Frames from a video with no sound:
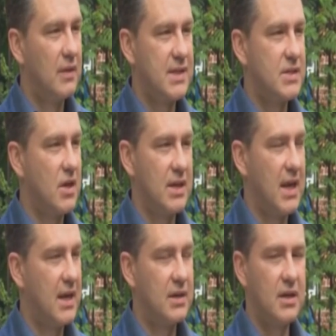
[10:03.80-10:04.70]
That's not
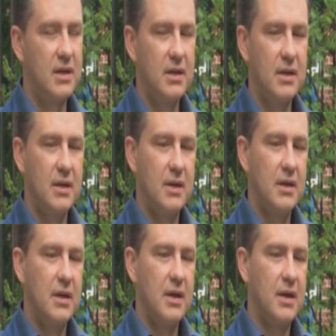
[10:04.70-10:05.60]
Canada.
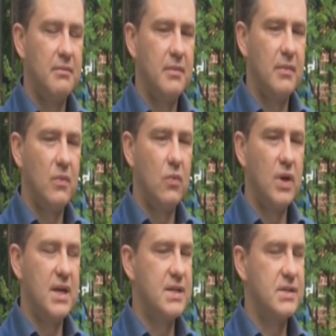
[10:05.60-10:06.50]

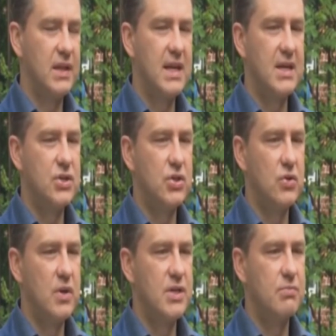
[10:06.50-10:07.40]
What it is leading
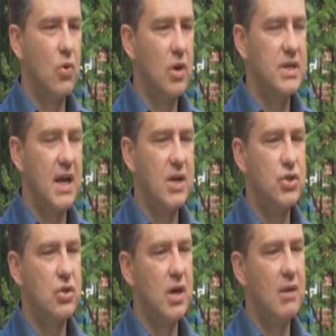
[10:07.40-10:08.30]
to is more
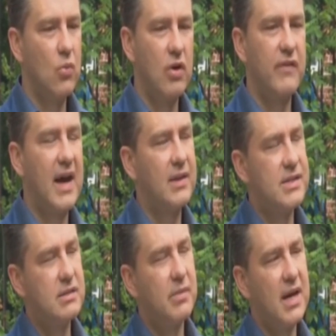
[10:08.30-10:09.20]
danger and more
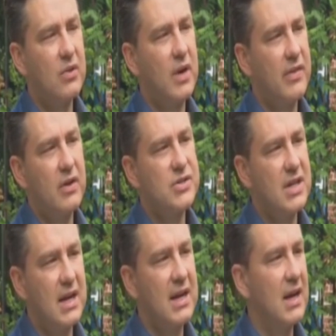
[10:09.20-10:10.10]
violence. And by the way, there's
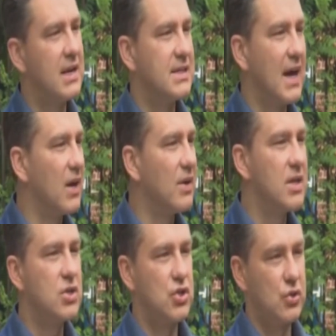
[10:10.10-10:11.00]
an entire
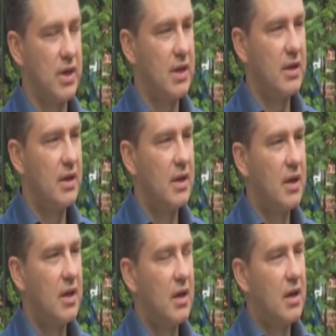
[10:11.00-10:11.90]
industry
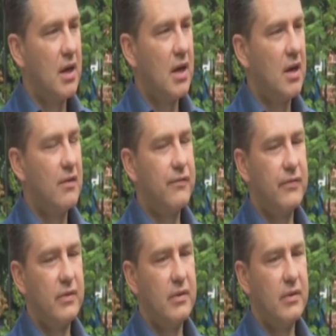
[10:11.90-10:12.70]
of